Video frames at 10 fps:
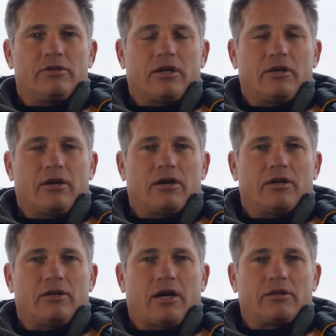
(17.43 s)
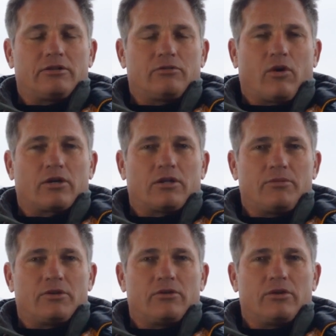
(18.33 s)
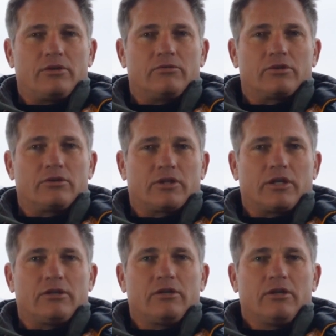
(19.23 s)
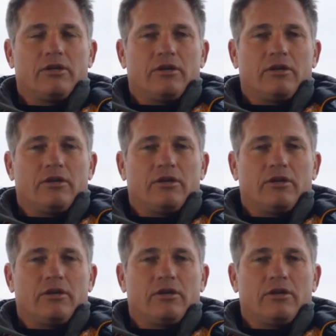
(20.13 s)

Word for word: And uh, I walked up to it and was looking